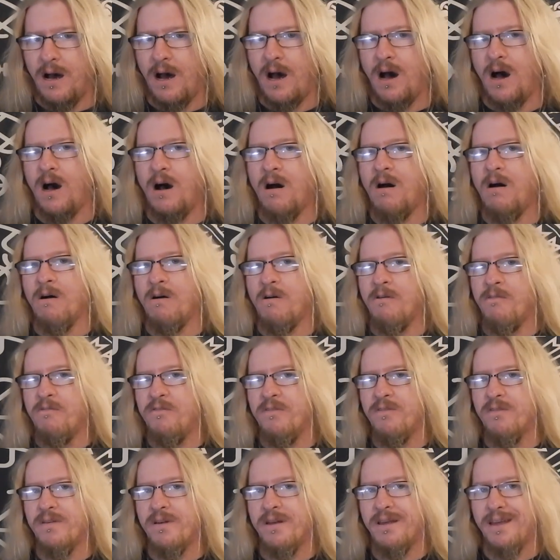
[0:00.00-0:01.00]

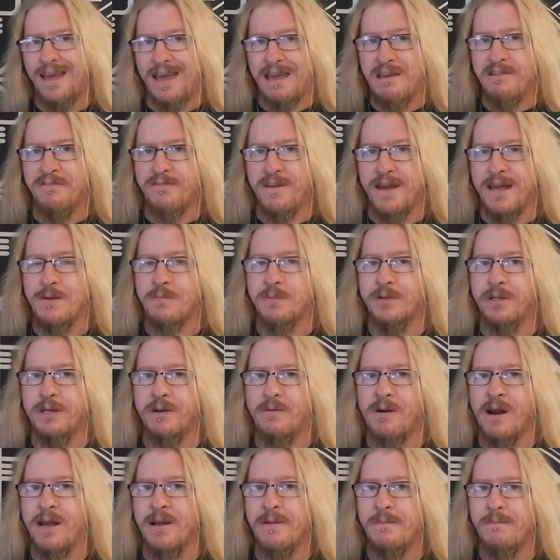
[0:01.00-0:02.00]
of a family,
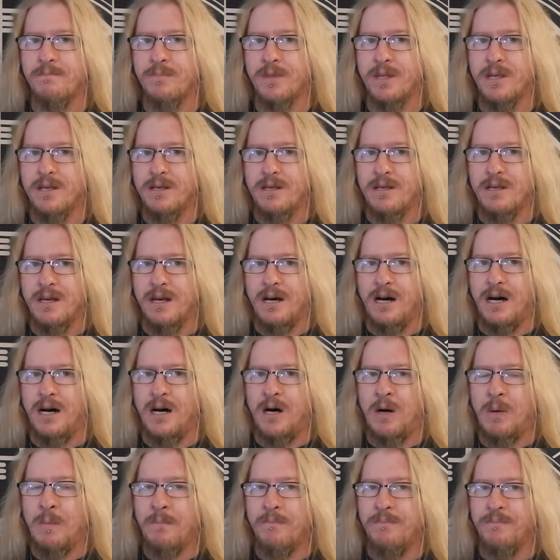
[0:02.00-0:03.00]
right?
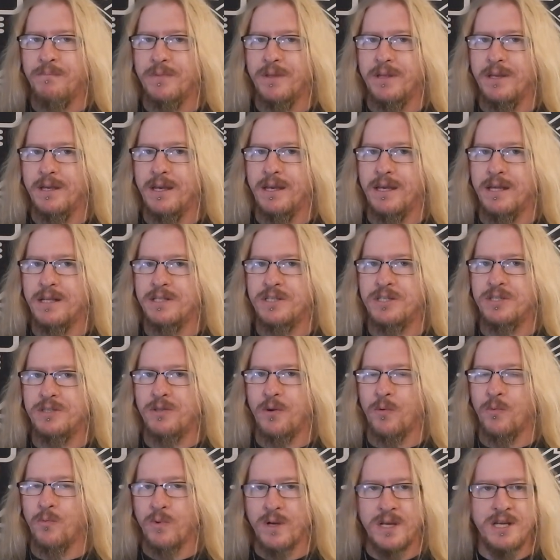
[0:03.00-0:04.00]
Um, it's
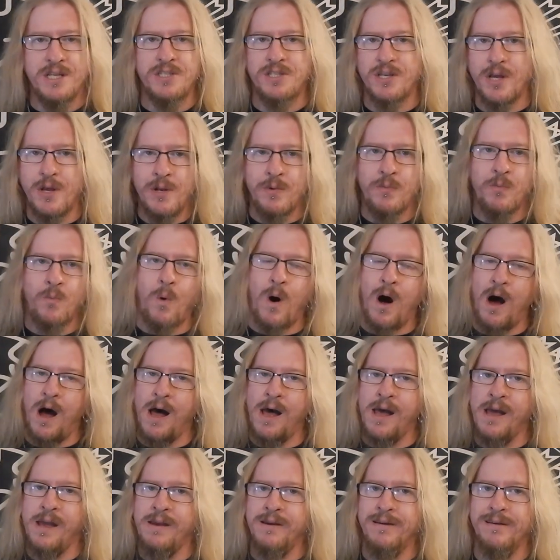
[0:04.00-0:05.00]
the reason
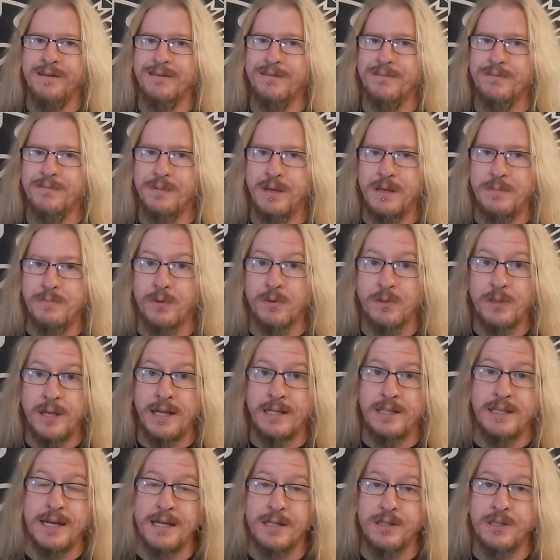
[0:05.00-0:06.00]
why people
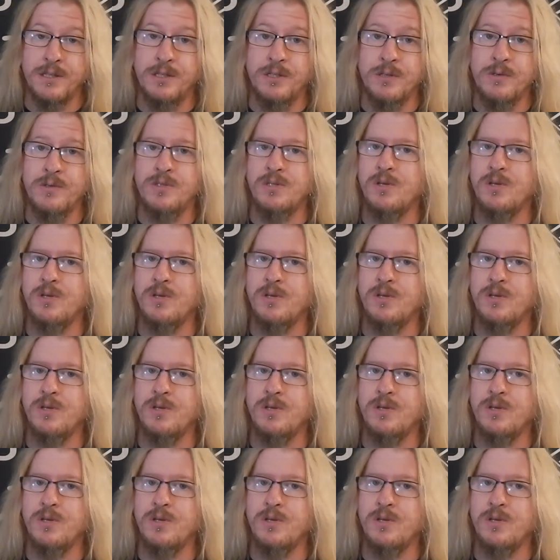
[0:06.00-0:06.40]
tend to do